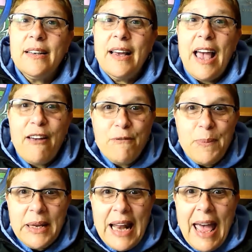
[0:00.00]
have
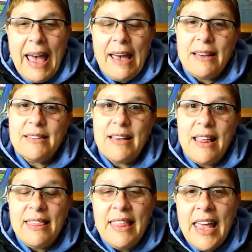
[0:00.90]
been hacked,
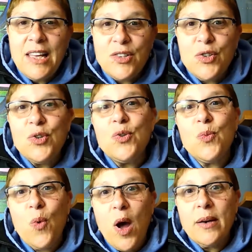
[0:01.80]
and they too
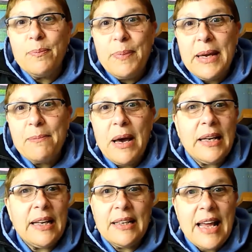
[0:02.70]
want big
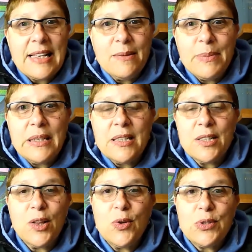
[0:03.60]
money. It hasn't been
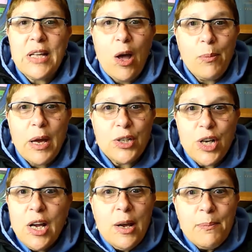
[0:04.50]
disclosed how much,
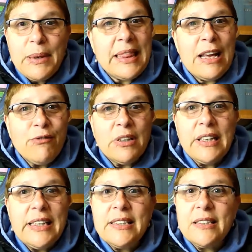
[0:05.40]
but they're
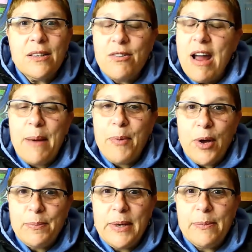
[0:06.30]
releasing crap
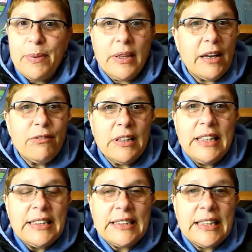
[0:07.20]
on people. They're
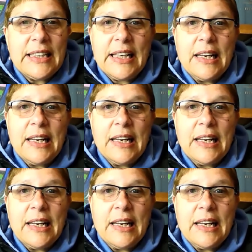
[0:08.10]
releasing